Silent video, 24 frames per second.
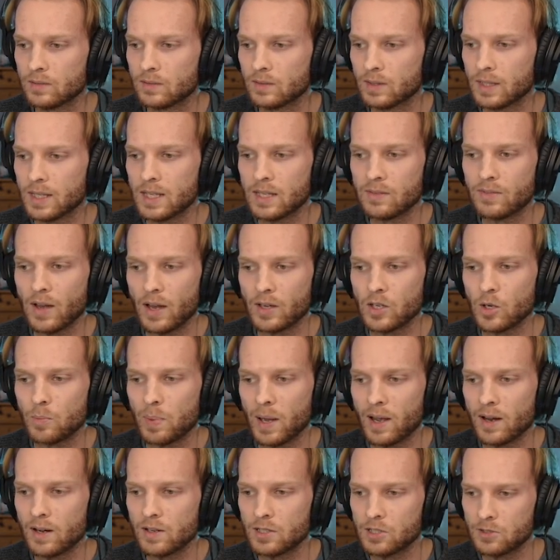key value
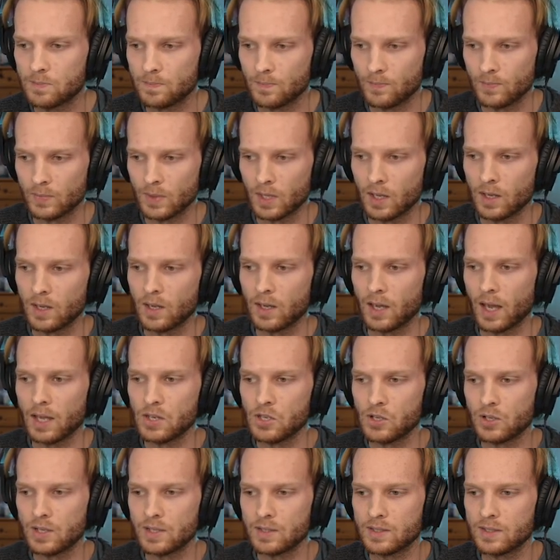pairs. And
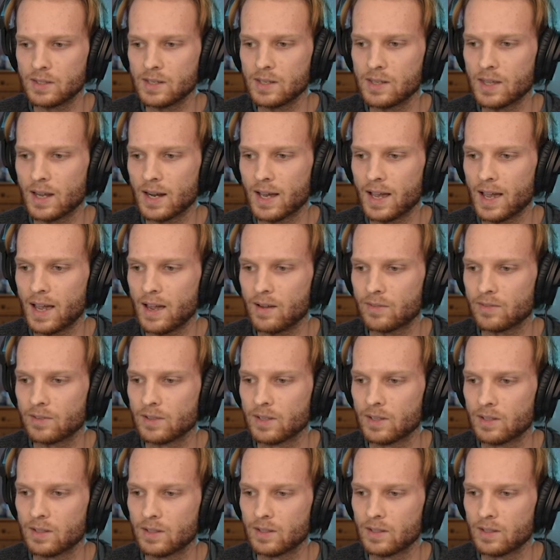you can see that I have
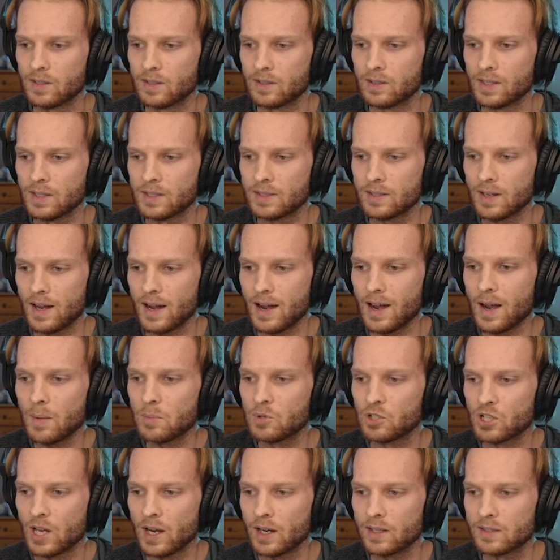this
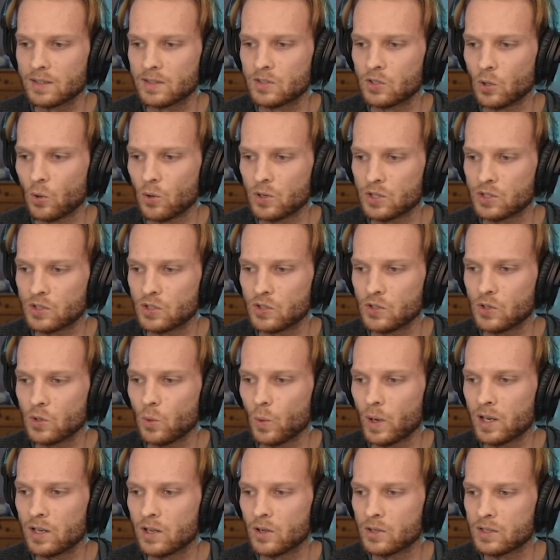object, doors to
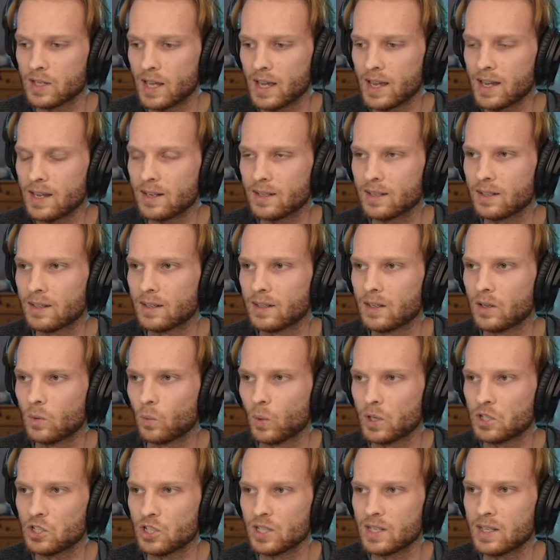Windows 8,
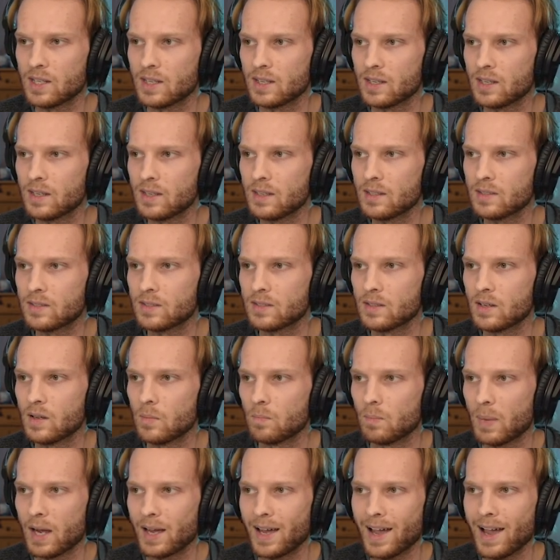which is
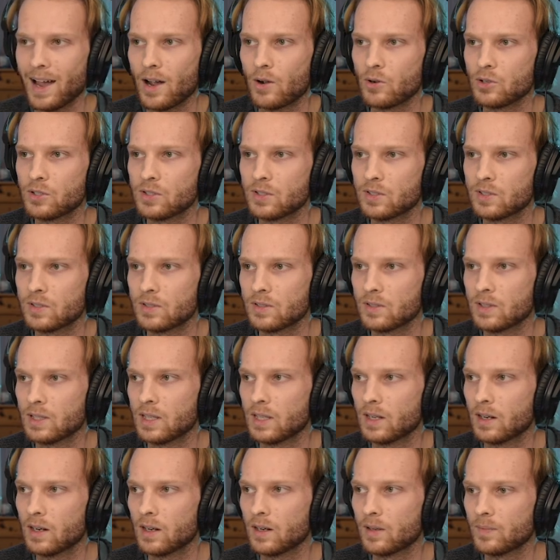my house
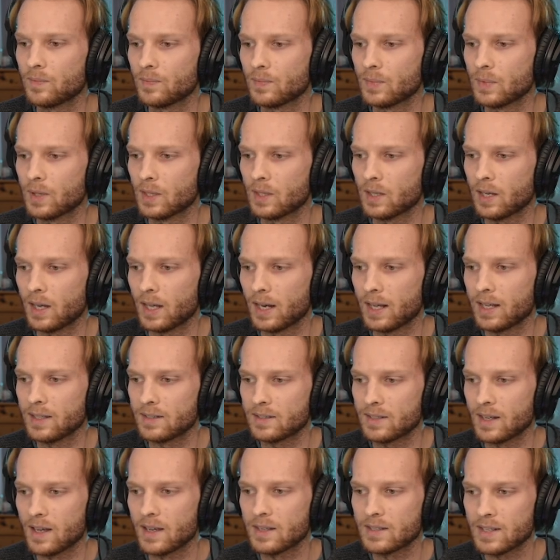here. And it
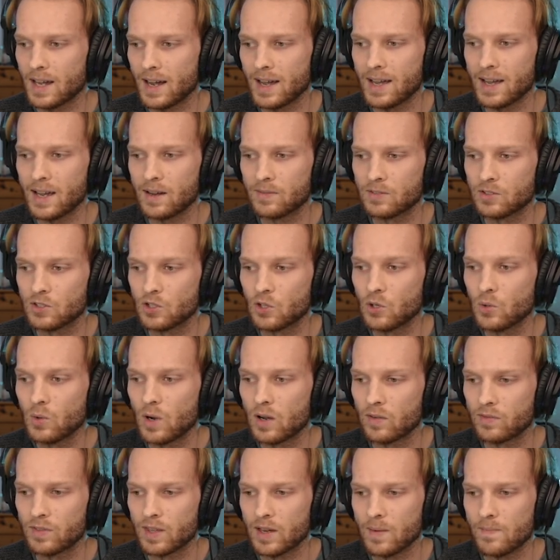says I have two
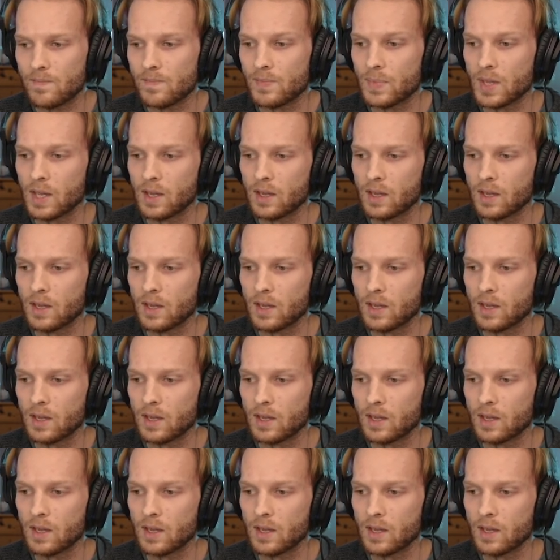of them.